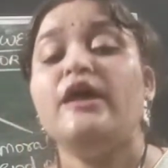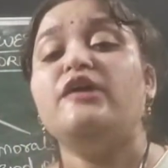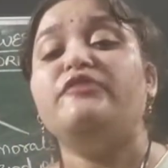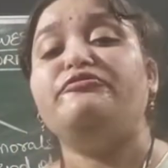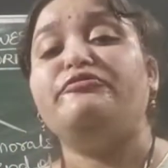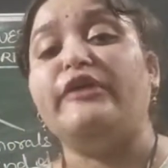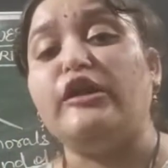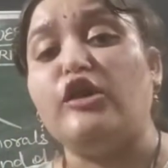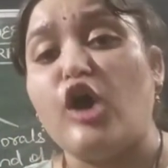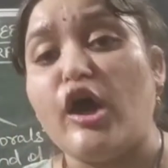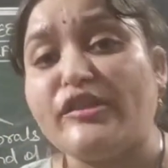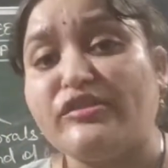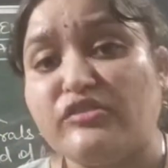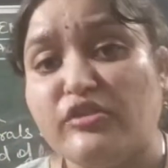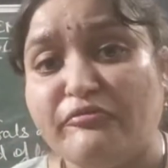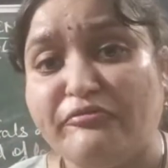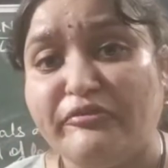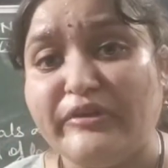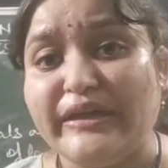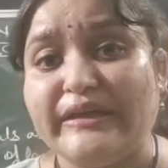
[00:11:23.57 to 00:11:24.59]

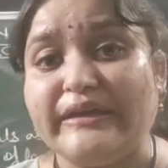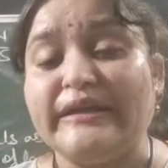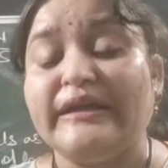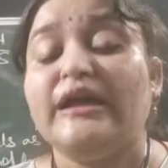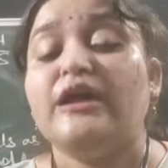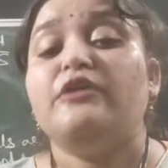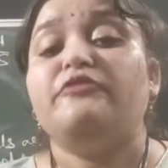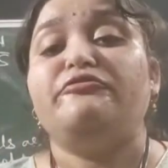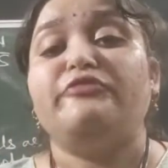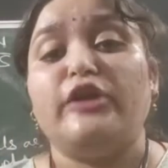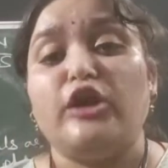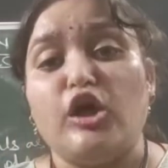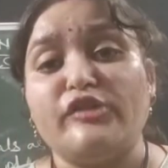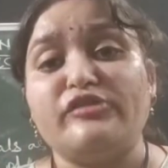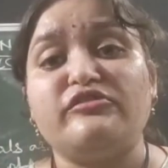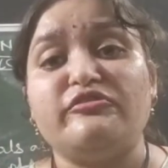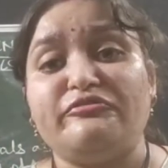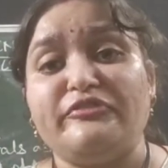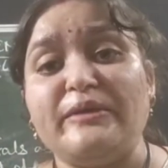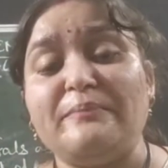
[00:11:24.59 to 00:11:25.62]

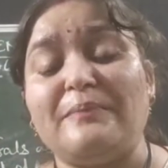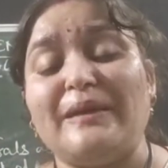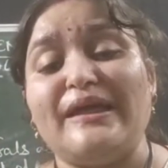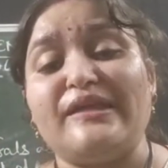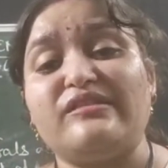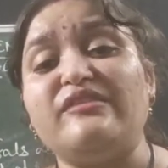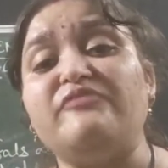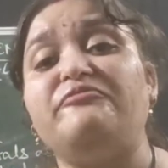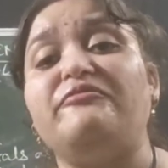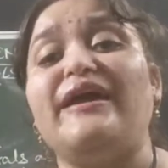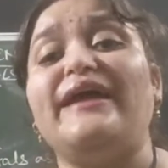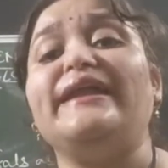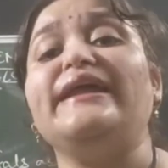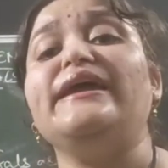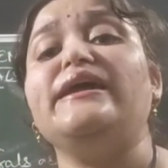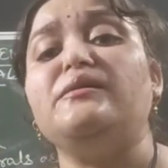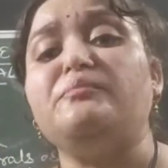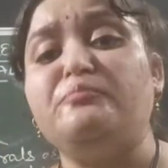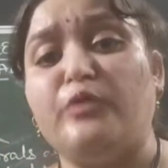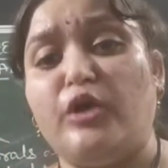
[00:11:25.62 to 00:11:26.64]
Philosophy plays a
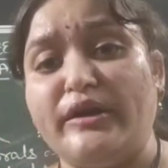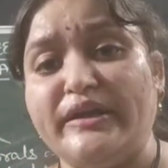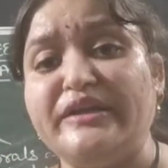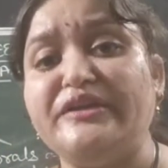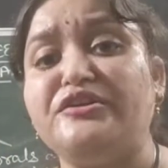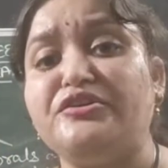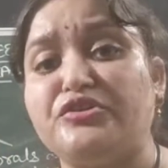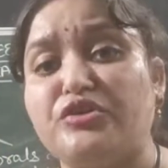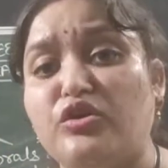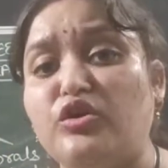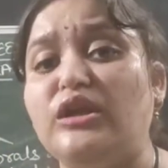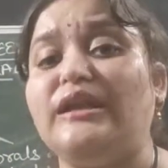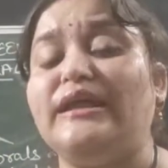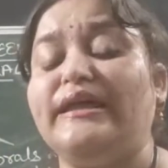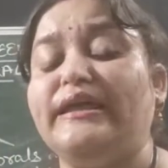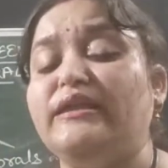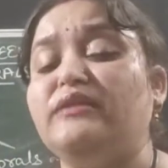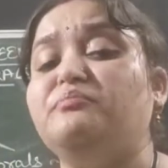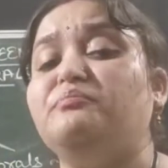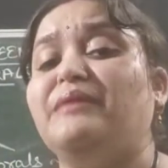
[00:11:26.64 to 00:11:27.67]
very important role
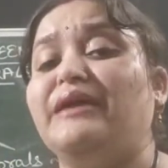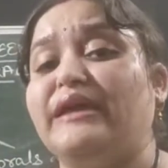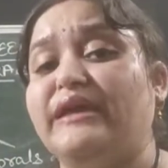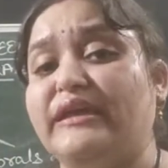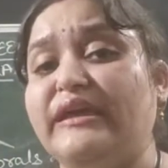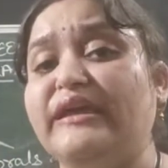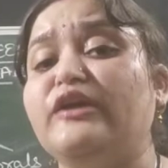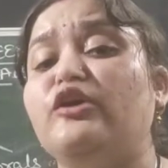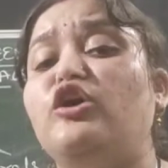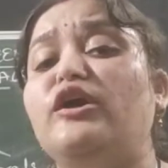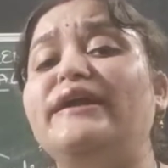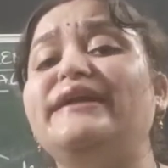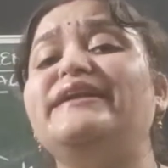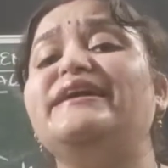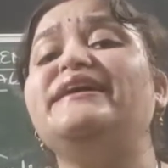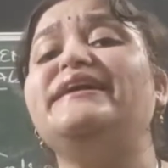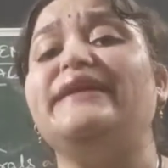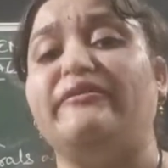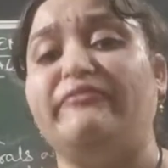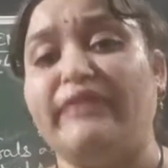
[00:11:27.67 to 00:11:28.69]
in making or
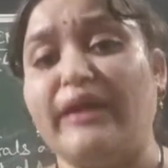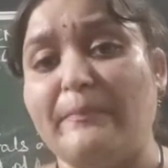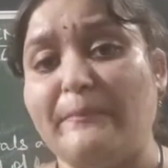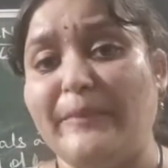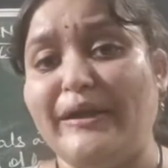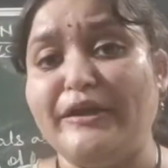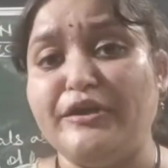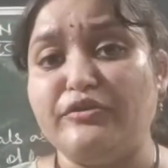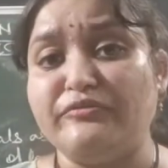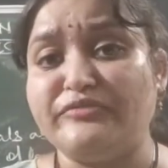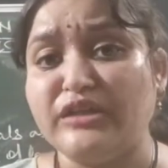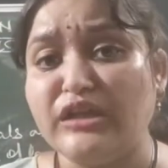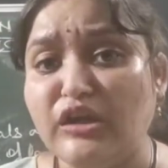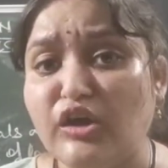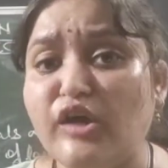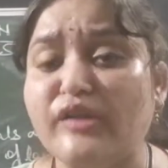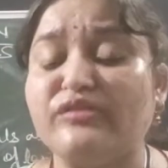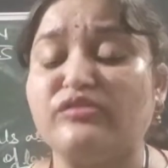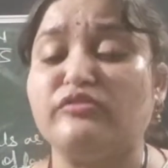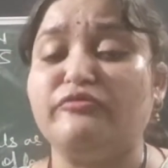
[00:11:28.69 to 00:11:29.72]
the development of the
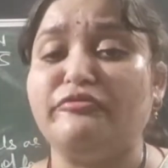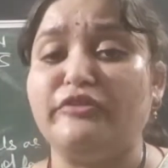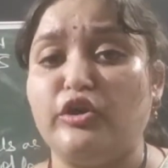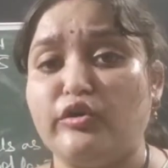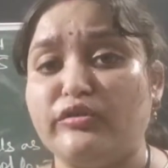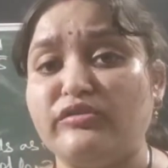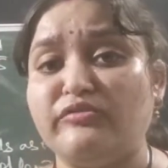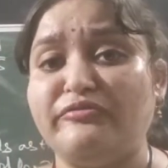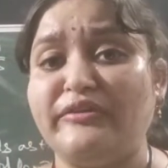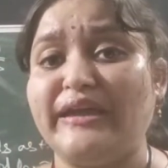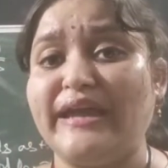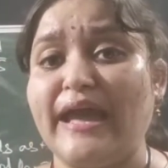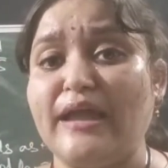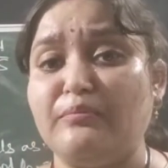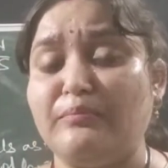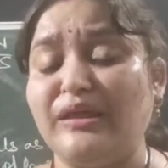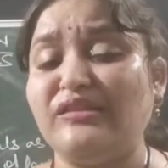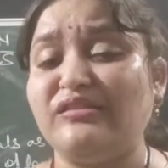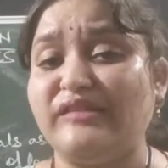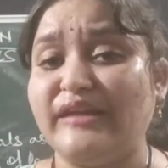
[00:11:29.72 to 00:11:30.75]
laws. So philosophy can
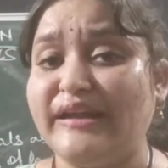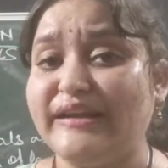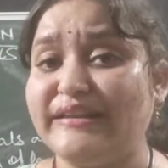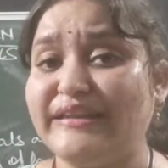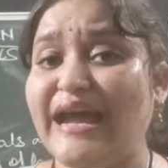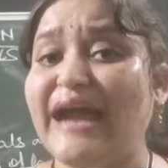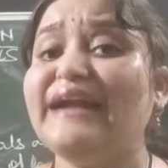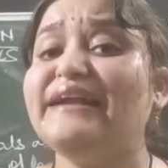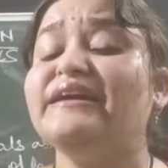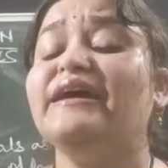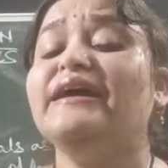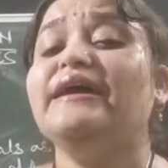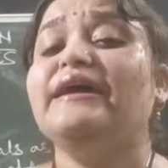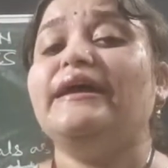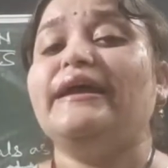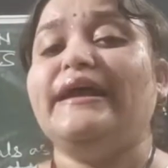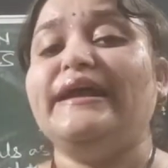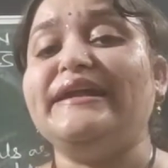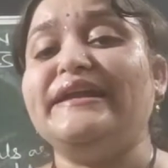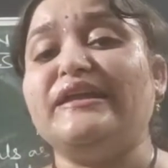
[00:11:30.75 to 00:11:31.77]
be said that
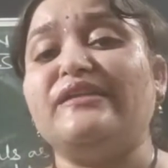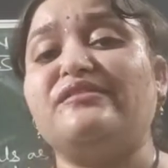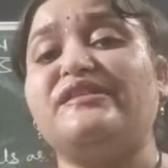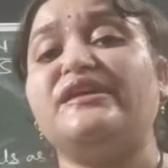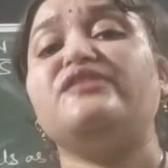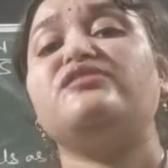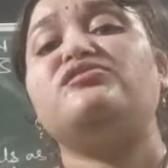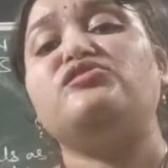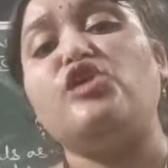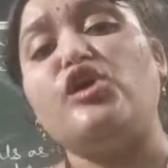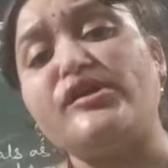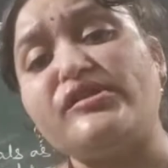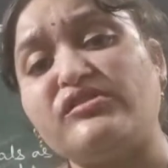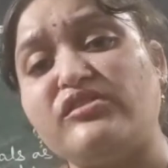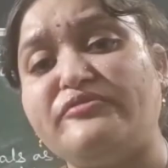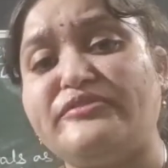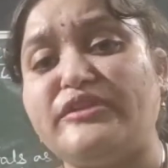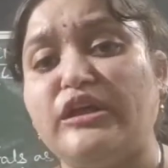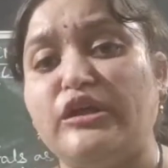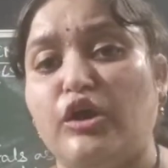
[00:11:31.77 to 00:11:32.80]
it is the source
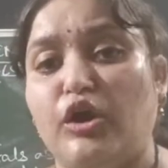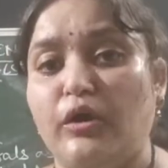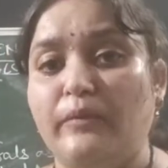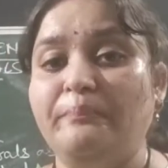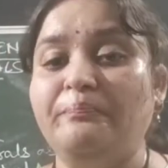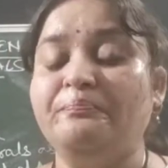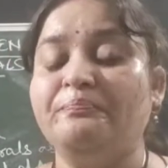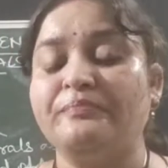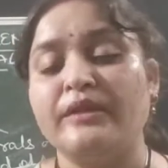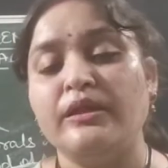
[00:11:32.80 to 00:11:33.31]
of the law.